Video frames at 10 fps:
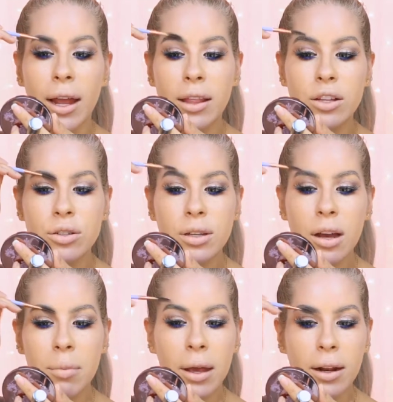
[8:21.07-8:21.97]
and then just
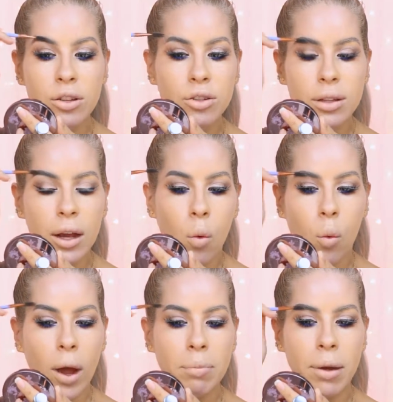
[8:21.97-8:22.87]
come in and just like
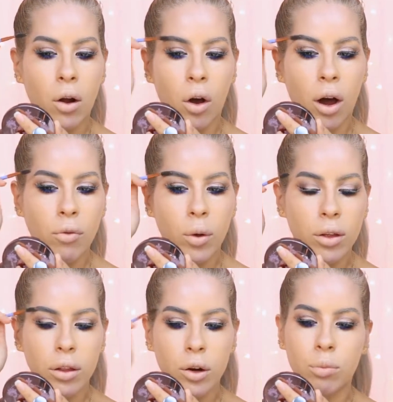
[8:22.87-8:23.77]
wipe it off with
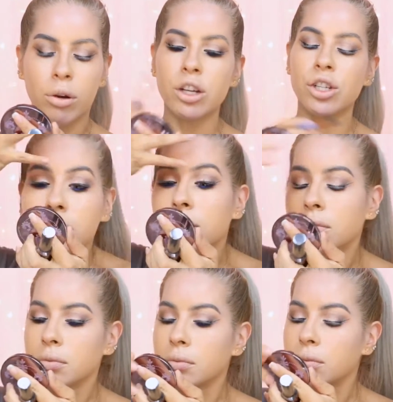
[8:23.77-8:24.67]
a little brush.
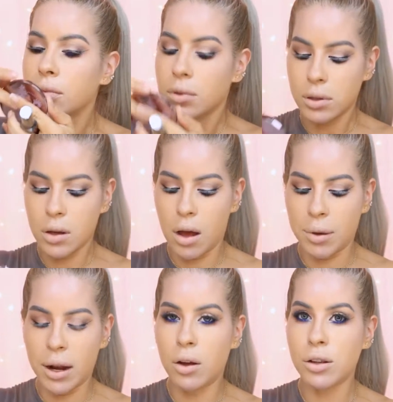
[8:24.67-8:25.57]
So I'm
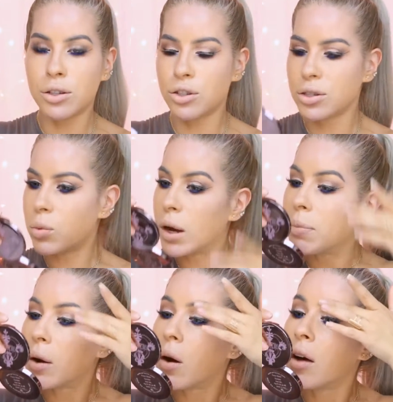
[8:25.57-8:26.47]
gonna also just
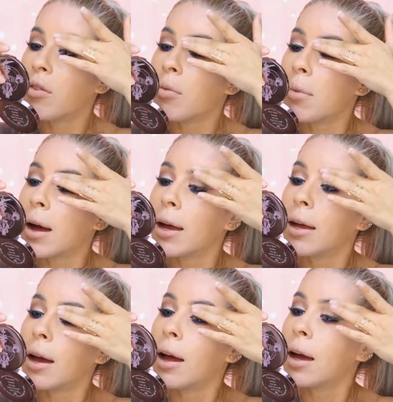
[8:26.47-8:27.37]
wipe it off
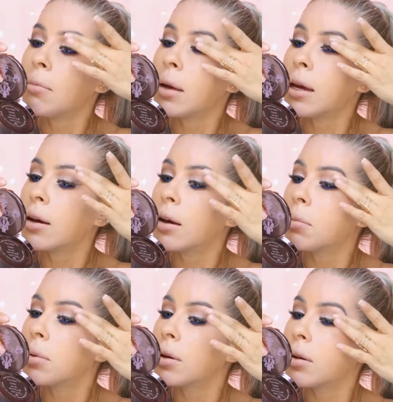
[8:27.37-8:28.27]
my eye
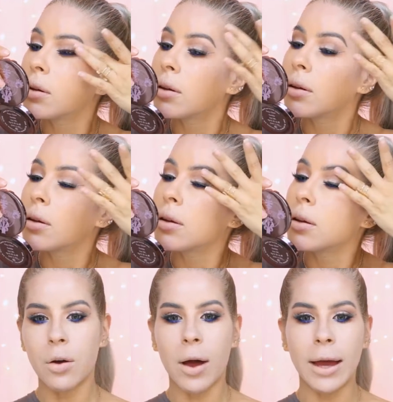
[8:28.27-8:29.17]
makeup.
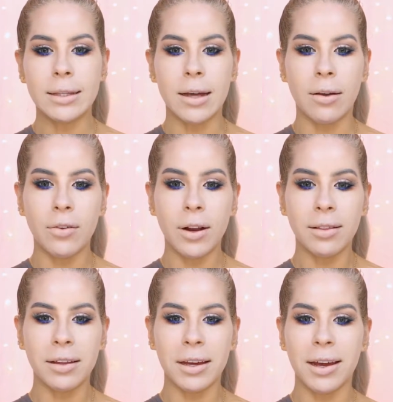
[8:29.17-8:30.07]
So I
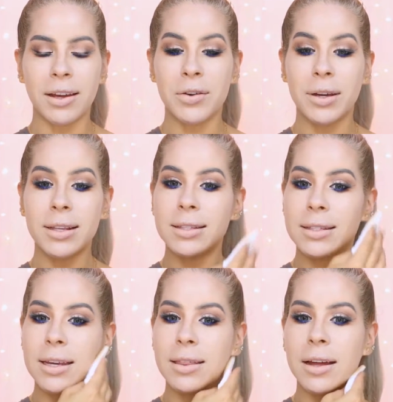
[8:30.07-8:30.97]
definitely, you can
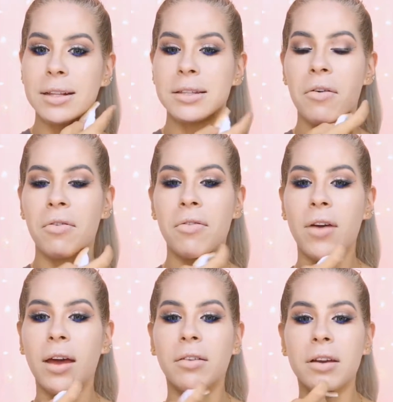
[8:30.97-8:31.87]
see that it's
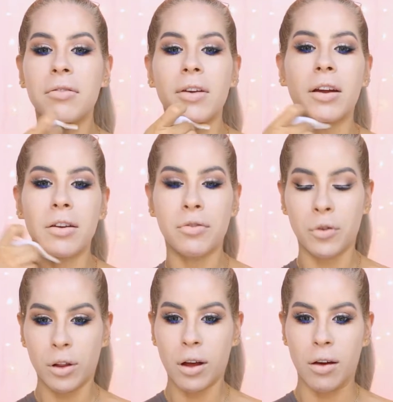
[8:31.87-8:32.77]
very, very
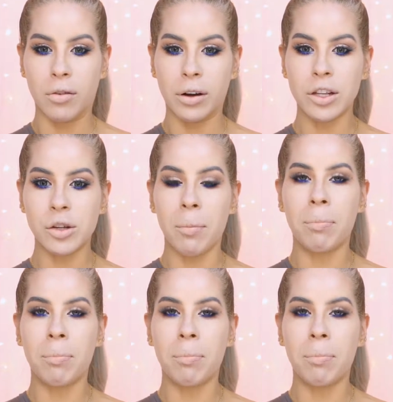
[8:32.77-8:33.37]
full coverage.